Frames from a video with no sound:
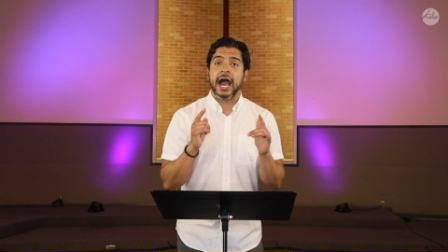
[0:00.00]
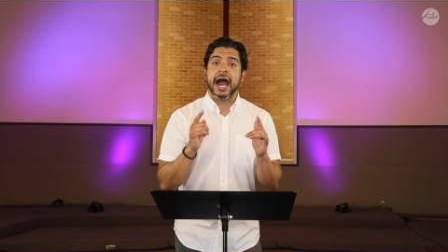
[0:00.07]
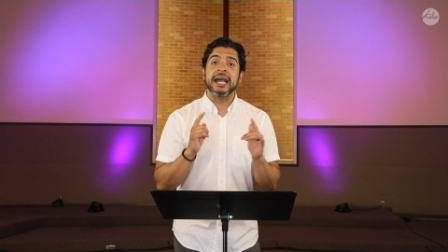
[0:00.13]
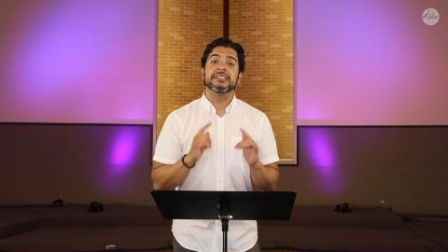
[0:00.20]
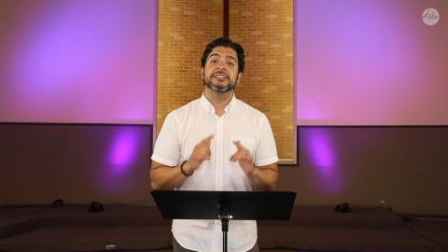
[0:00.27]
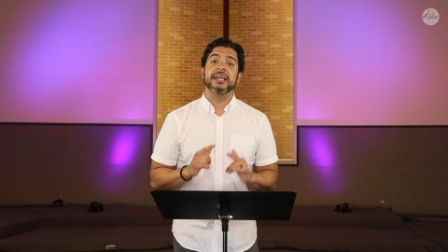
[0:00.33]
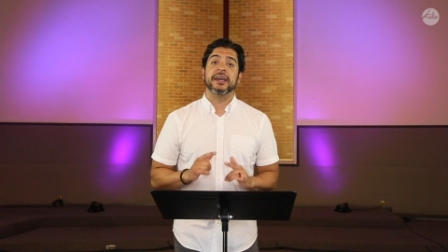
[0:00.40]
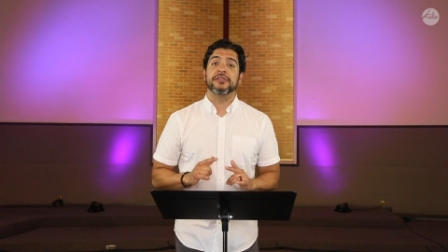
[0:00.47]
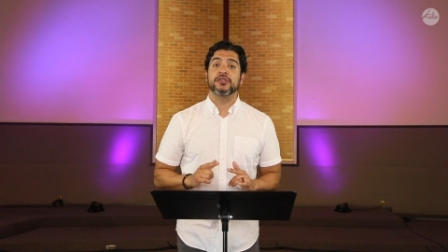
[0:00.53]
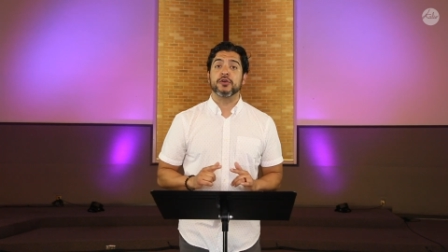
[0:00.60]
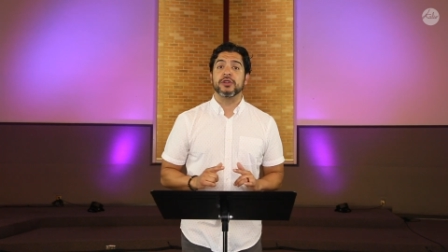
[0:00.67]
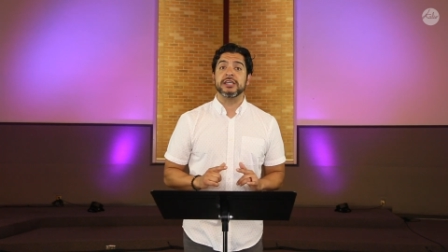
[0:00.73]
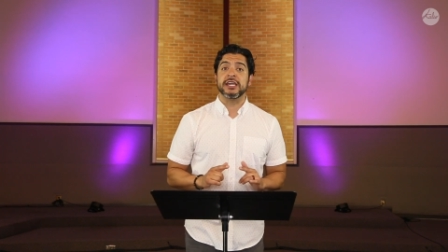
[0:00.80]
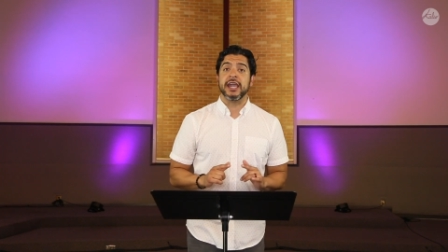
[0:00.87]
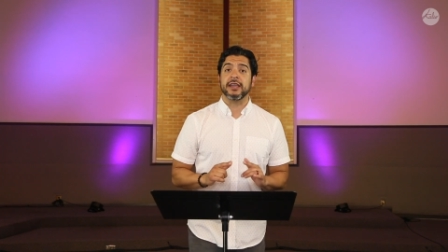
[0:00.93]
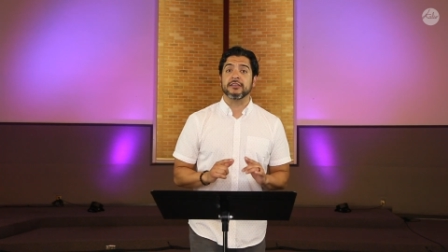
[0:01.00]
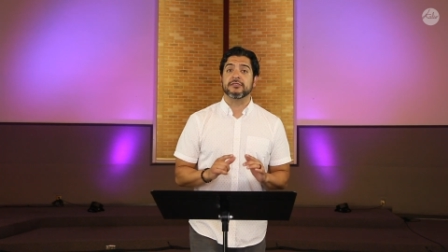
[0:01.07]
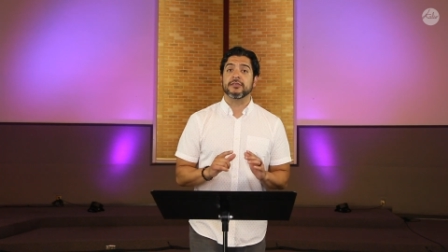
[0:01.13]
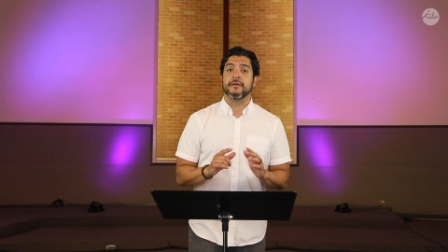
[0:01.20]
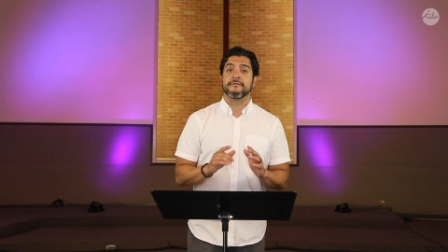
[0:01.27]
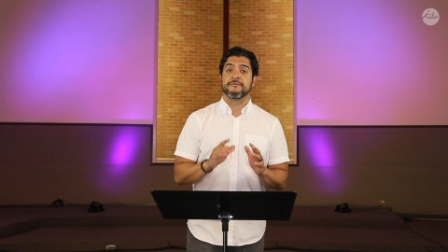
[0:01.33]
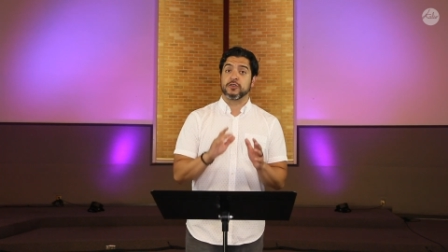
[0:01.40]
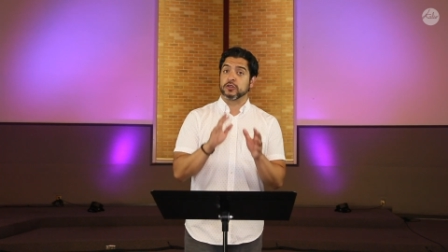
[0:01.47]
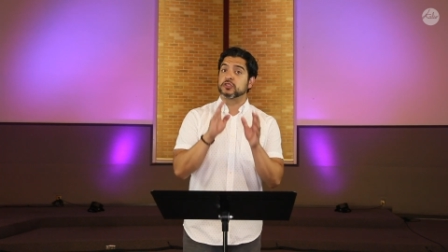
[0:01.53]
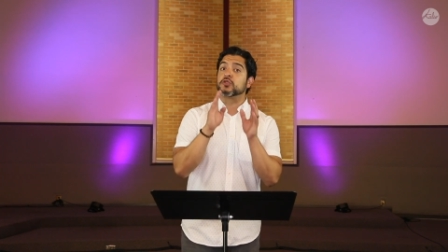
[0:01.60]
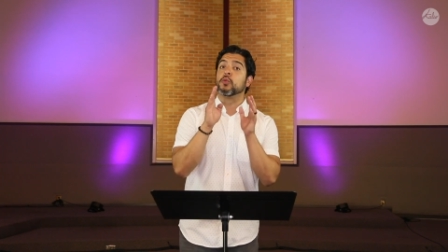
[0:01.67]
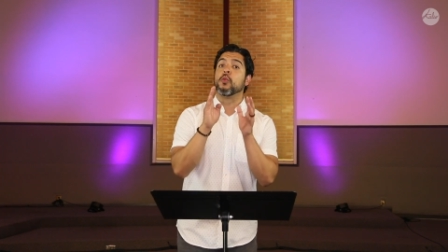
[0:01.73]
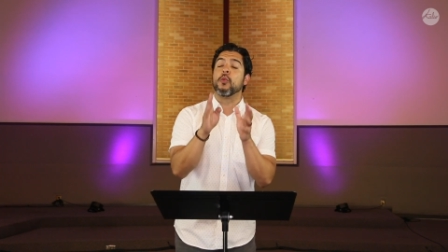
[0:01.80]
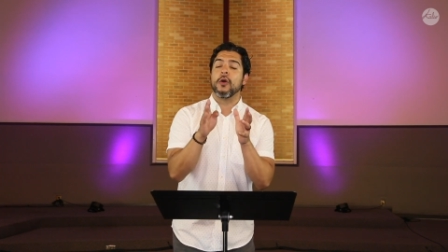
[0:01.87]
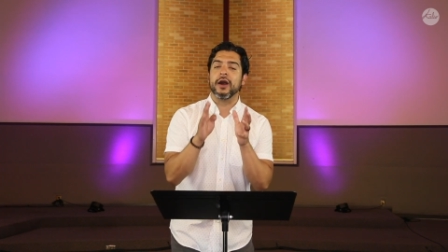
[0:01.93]
Isaiah 38, verse
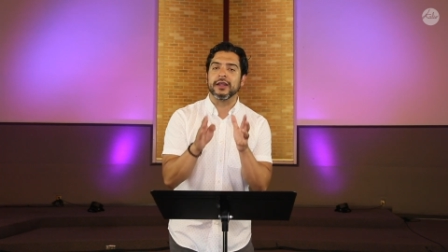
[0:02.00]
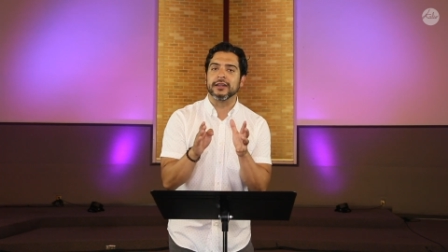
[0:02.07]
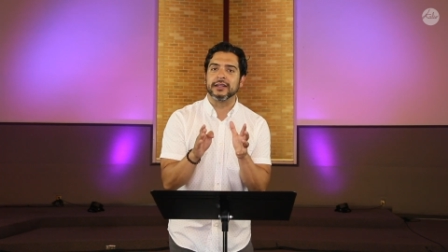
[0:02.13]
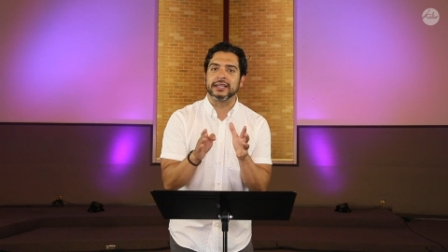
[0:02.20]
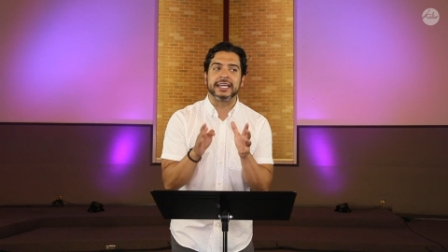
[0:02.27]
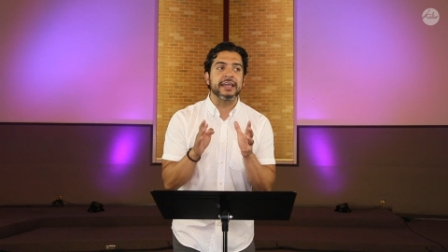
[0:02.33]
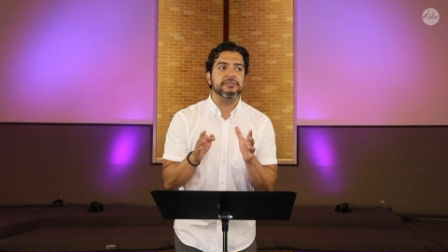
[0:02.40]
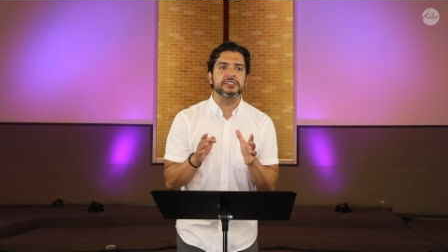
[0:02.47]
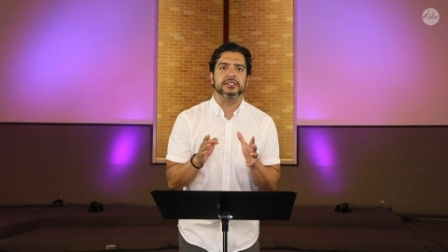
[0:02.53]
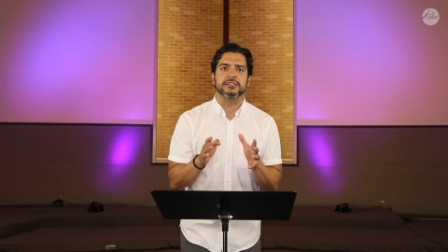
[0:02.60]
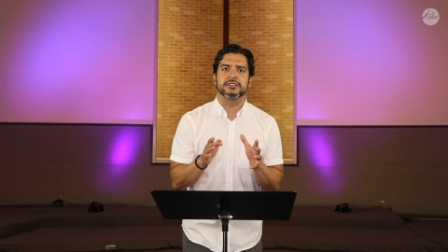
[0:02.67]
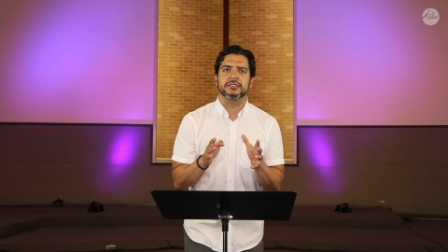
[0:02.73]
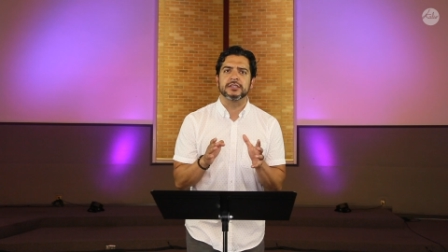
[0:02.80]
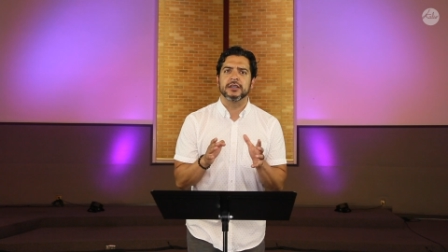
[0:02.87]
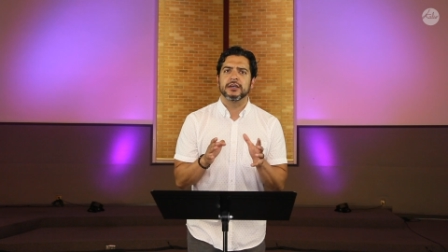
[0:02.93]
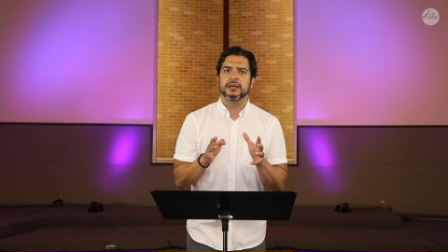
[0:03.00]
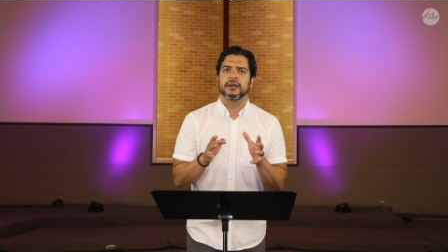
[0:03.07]
1, gives us